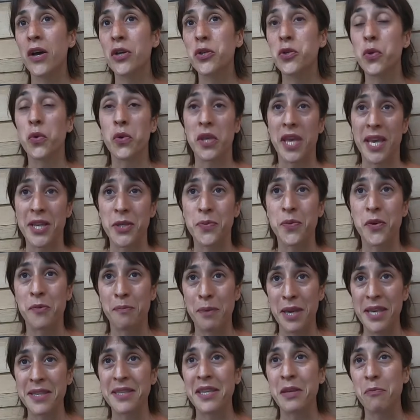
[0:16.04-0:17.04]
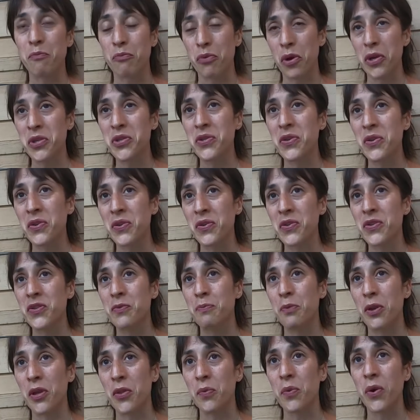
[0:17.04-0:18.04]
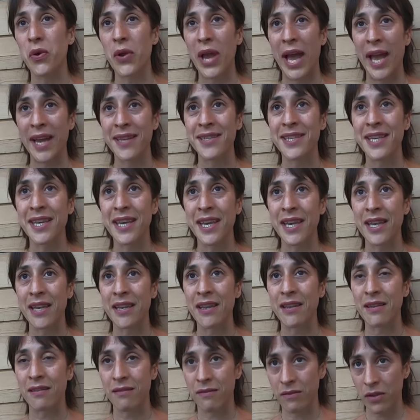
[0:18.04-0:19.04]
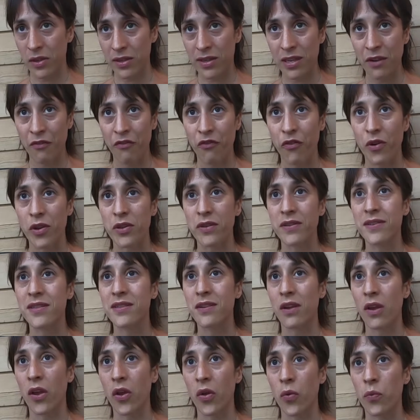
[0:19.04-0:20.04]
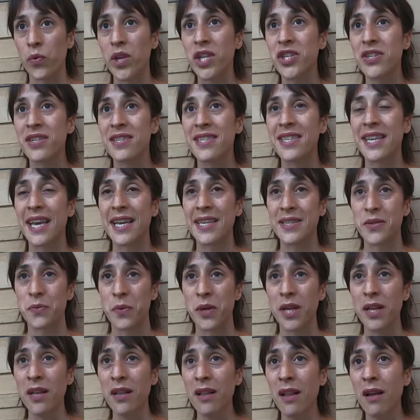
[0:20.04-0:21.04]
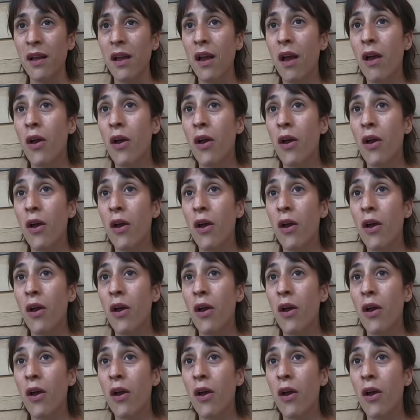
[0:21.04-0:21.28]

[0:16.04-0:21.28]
So yes, we're based in Brussels, but we're acting in different regions as well.